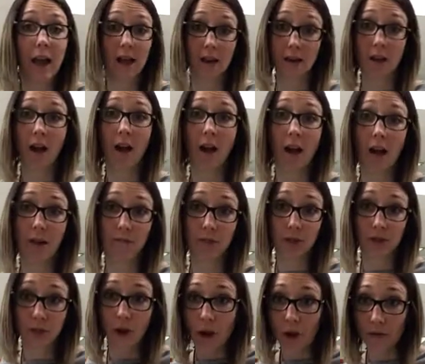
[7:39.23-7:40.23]
N, I'm
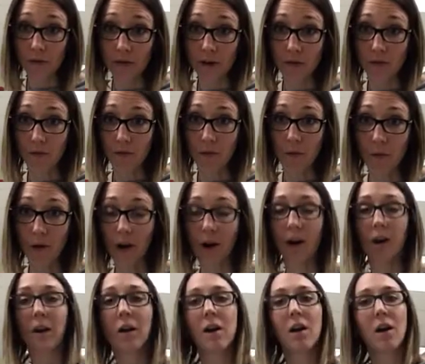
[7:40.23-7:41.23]
solving
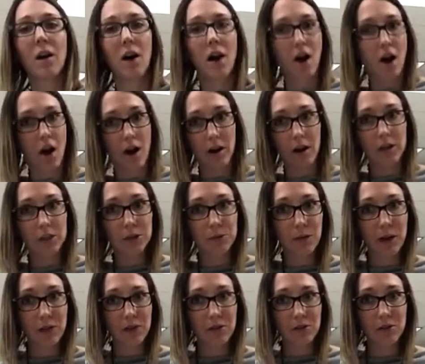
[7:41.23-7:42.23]
for. R is
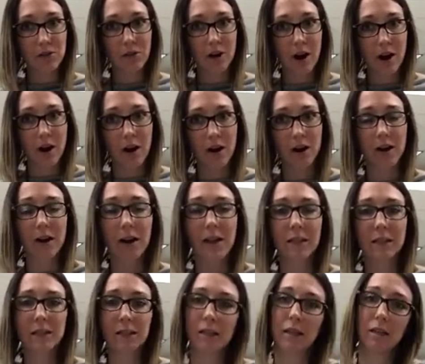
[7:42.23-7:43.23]
regular R,
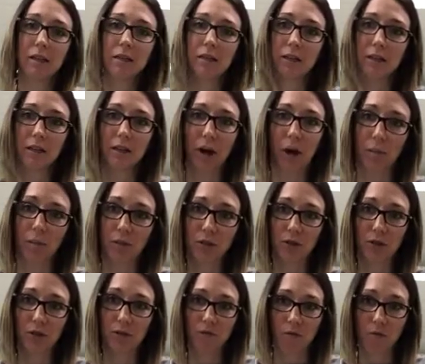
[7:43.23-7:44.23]
and T is the
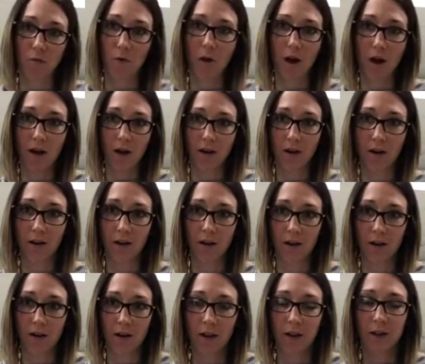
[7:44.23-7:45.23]
temperature of the water.
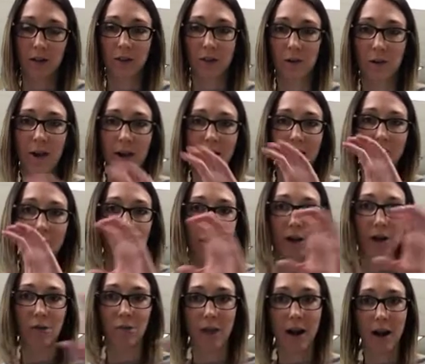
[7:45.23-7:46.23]
So I have my
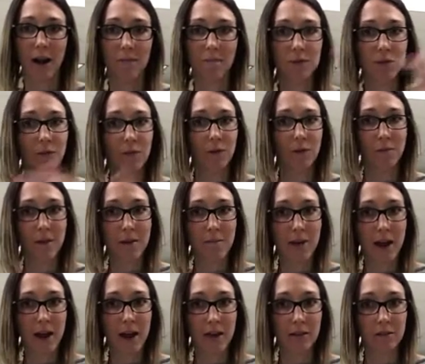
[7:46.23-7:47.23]
grams for my
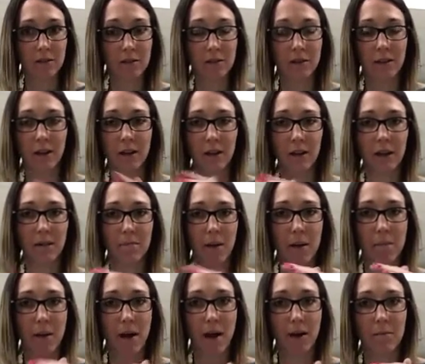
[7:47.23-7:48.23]
mass, and
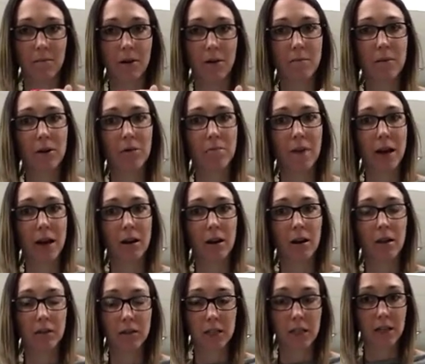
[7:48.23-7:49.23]
my bottom number,
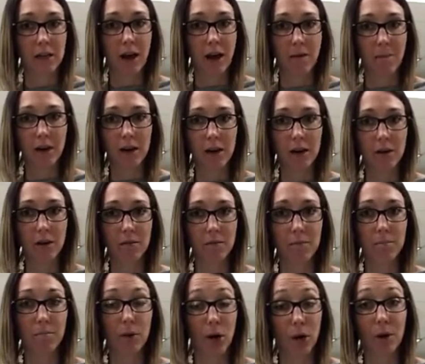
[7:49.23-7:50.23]
my denominator
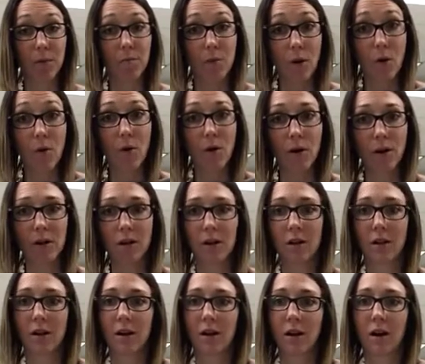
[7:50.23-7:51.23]
per mole,
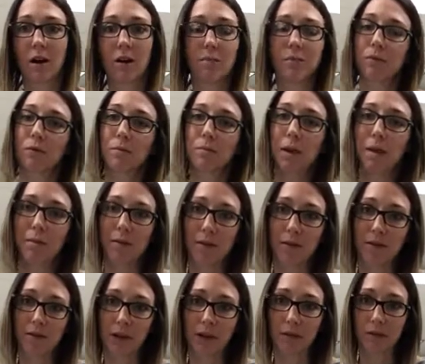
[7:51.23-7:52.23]
comes from my
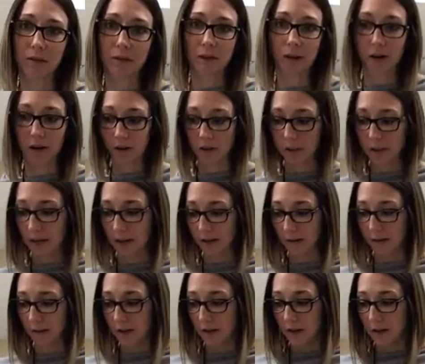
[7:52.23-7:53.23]
PV equals nRT.